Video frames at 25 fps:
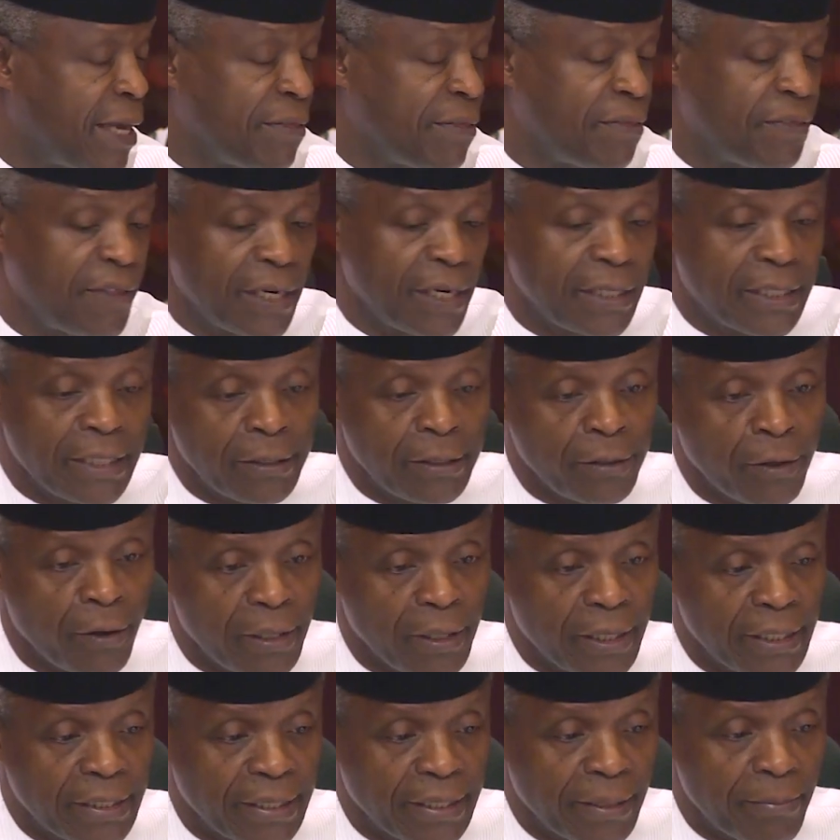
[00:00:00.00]
at
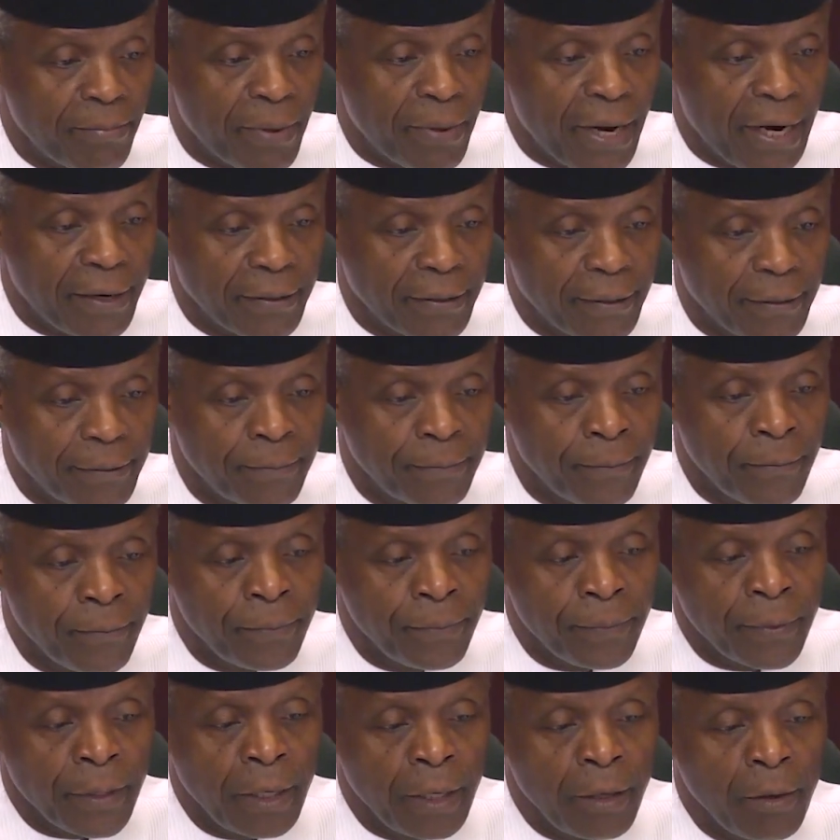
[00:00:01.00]
$30 a barrel,
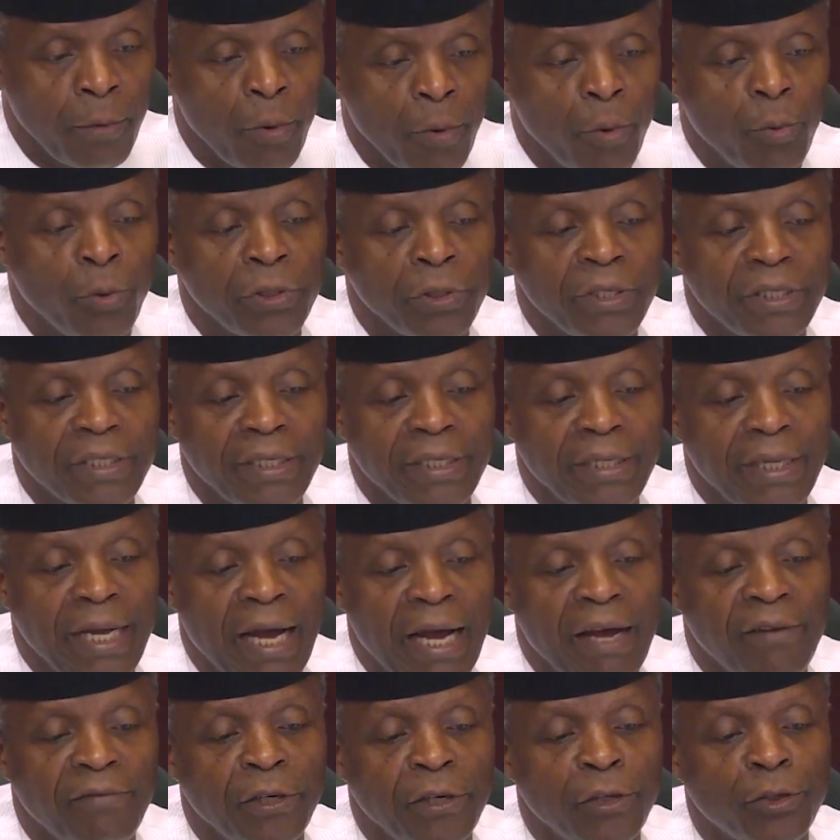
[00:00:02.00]
we will still
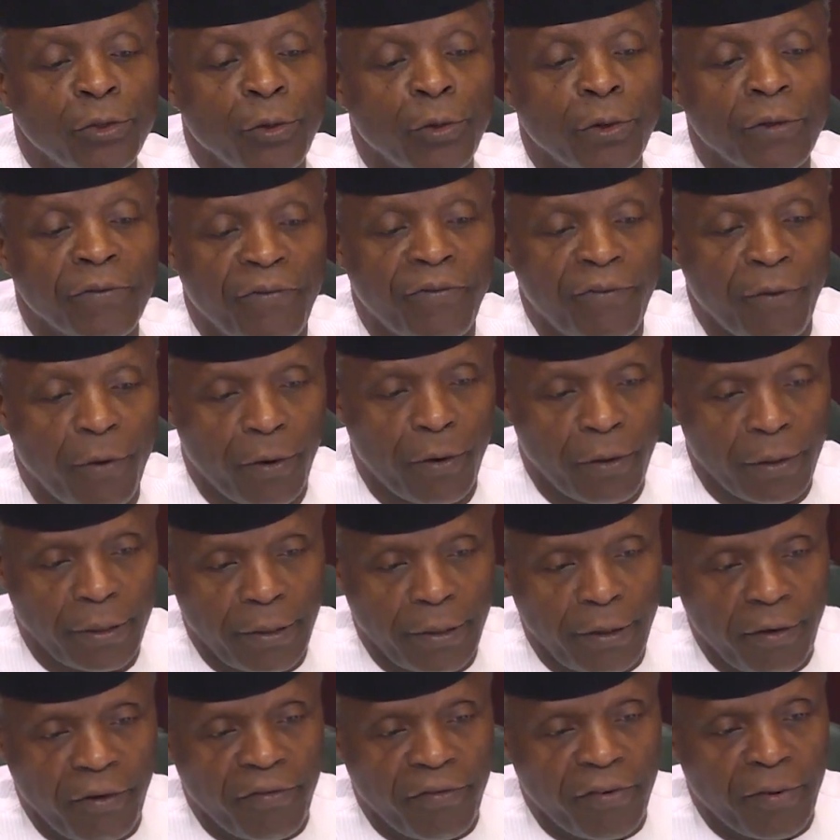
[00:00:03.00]
have a shortfall
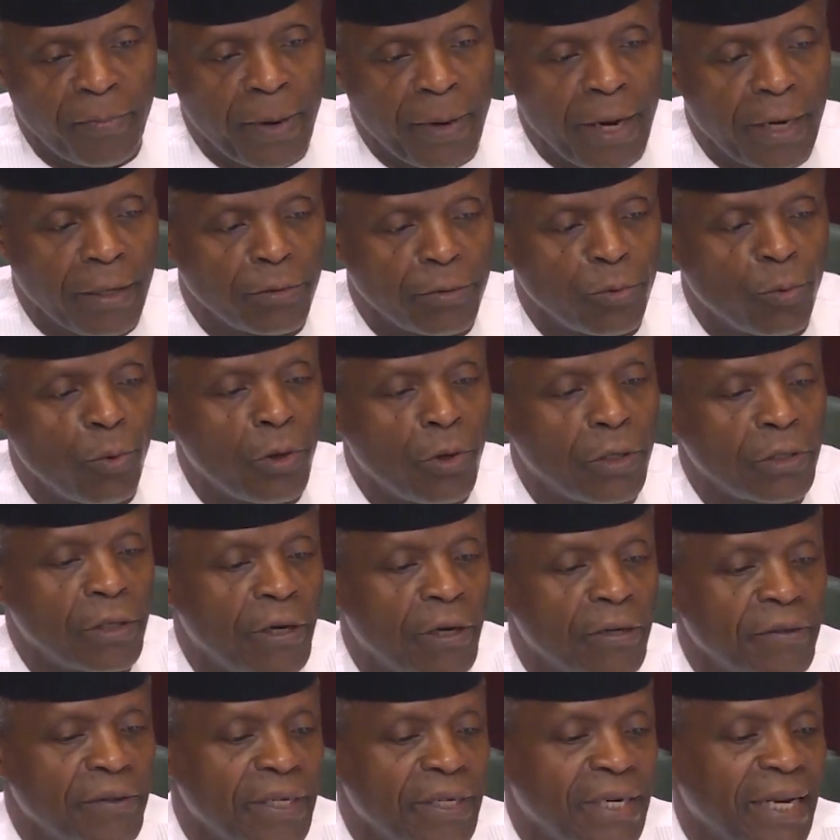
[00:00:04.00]
of about
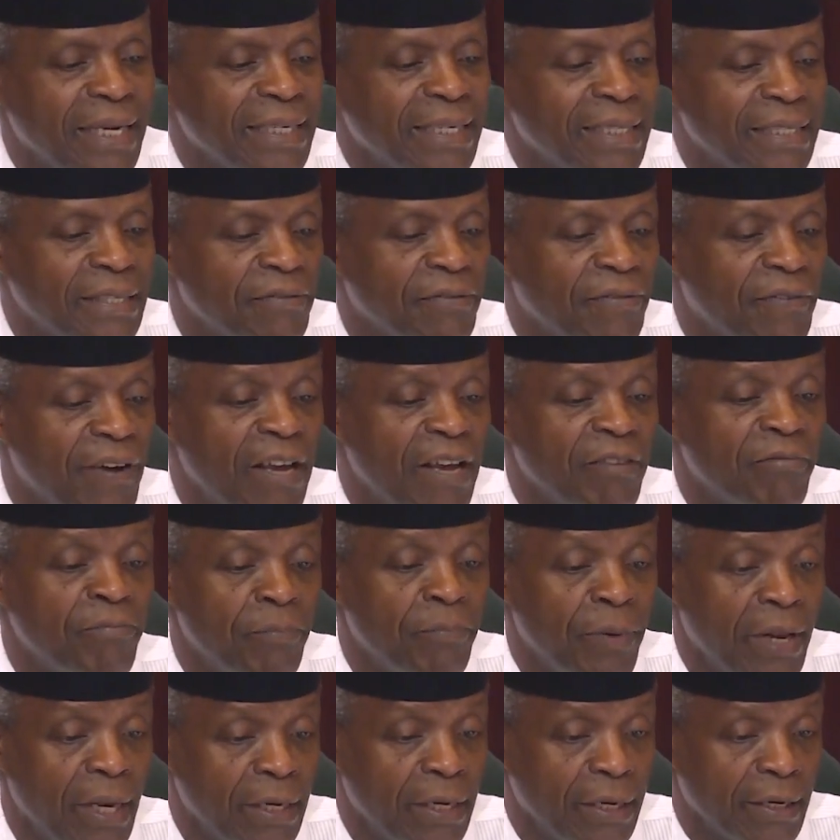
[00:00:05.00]

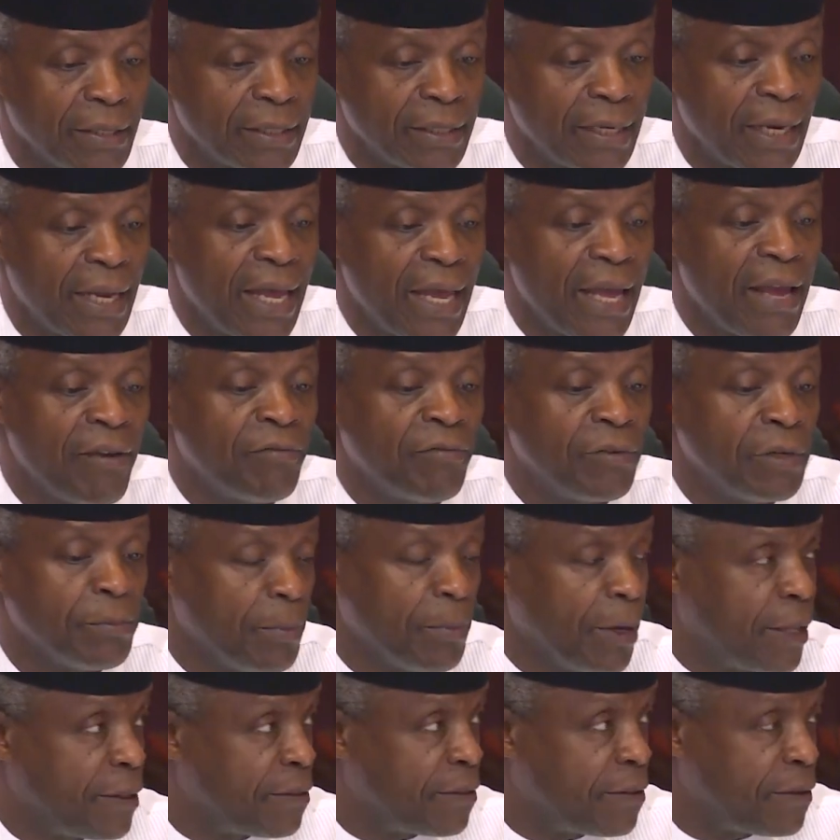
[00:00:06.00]
$185 billion every
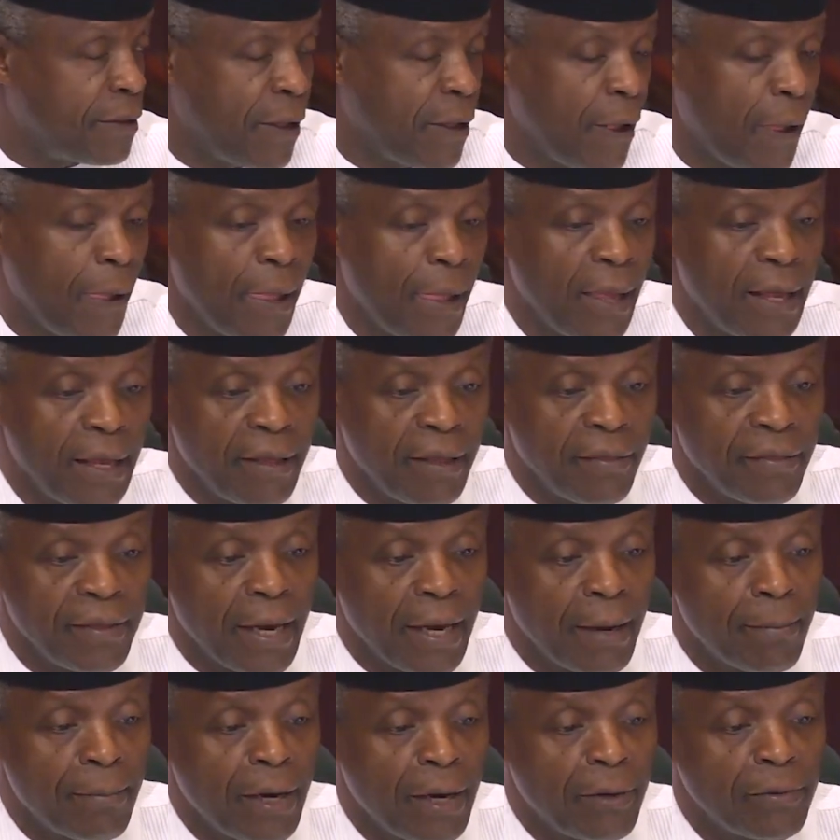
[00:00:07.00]
month in
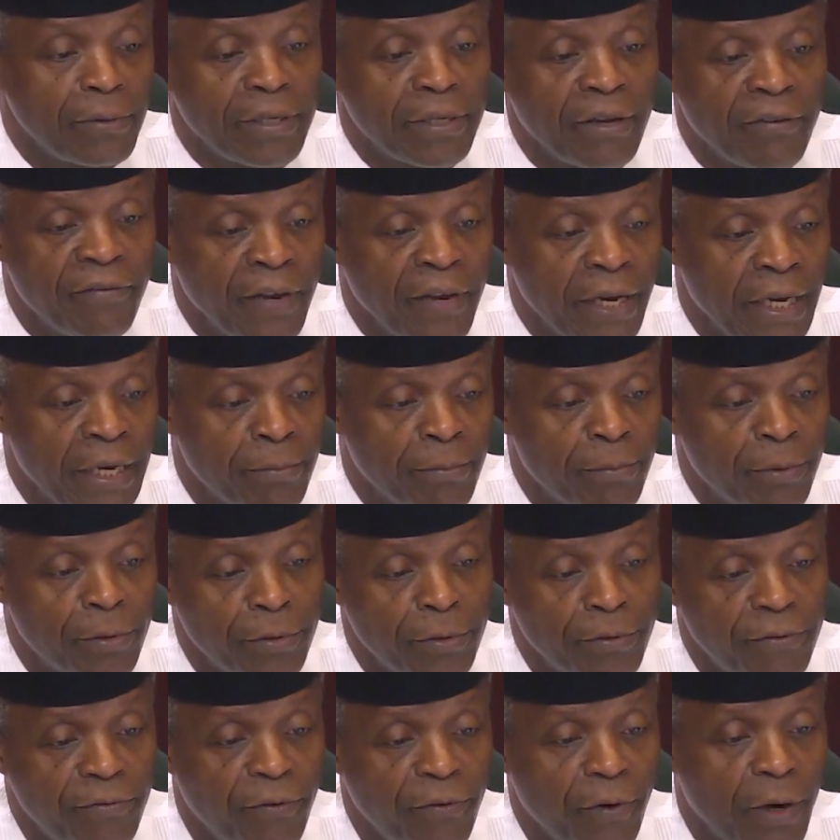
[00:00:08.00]
the amount
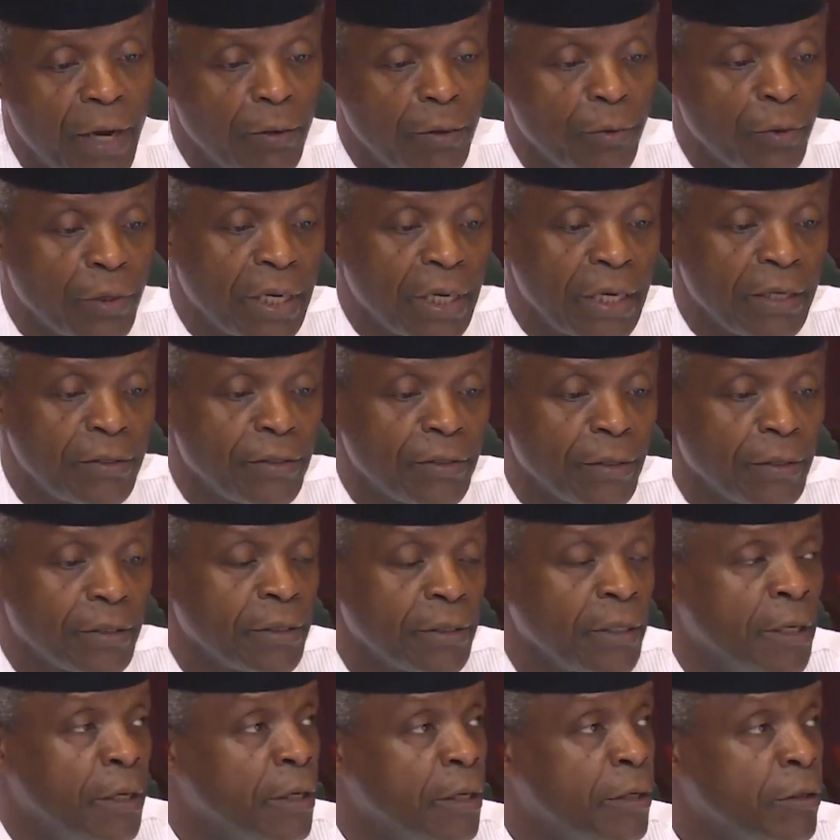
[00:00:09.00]
available for
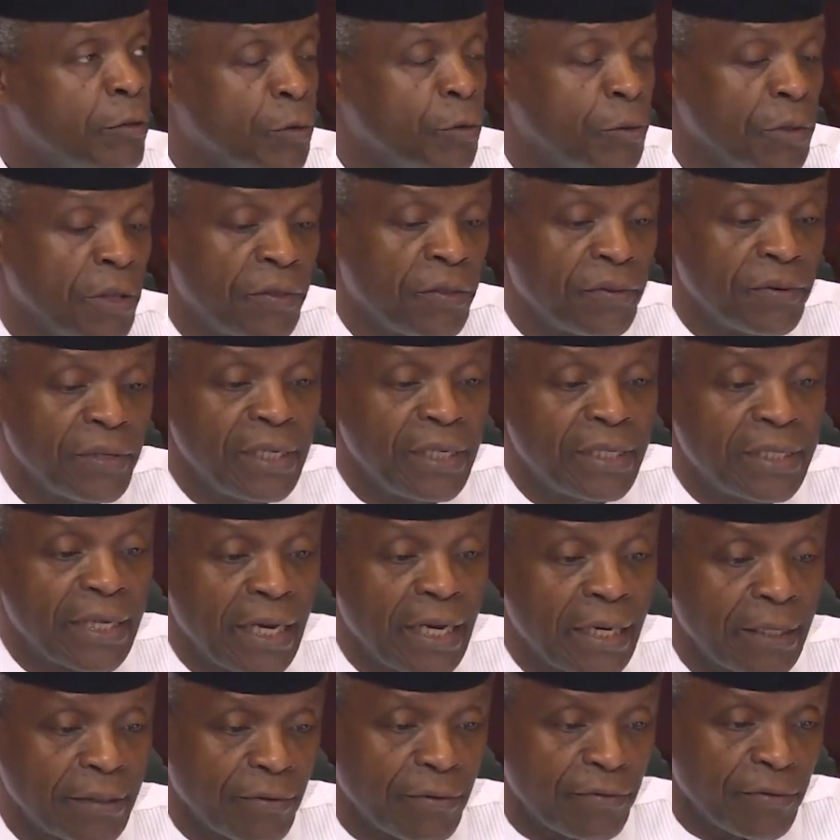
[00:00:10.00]
allocation to the three
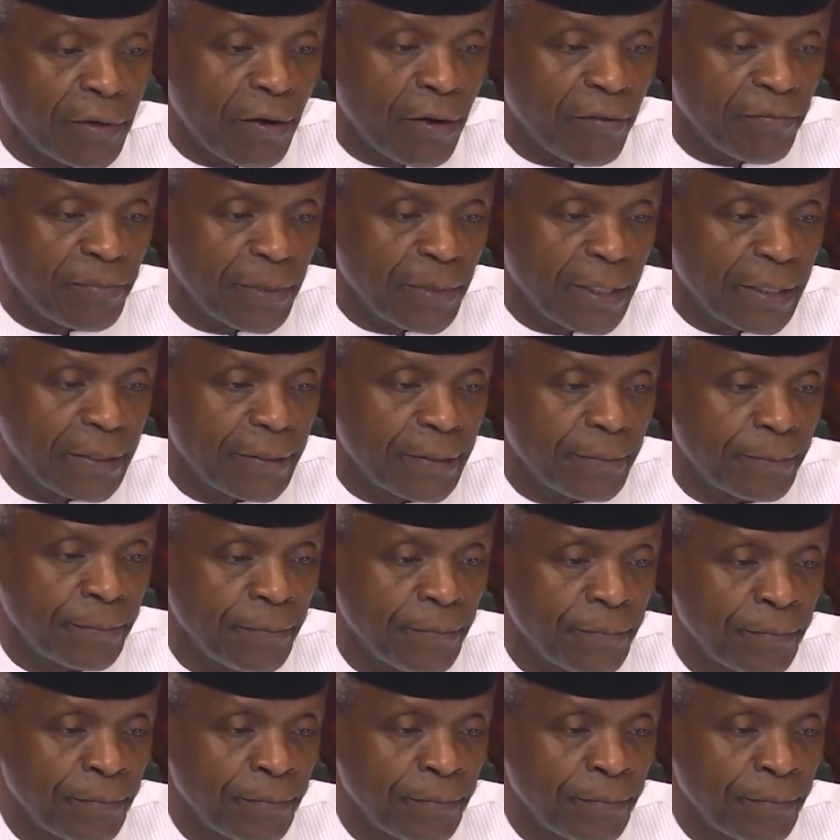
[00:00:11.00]
tiers of government.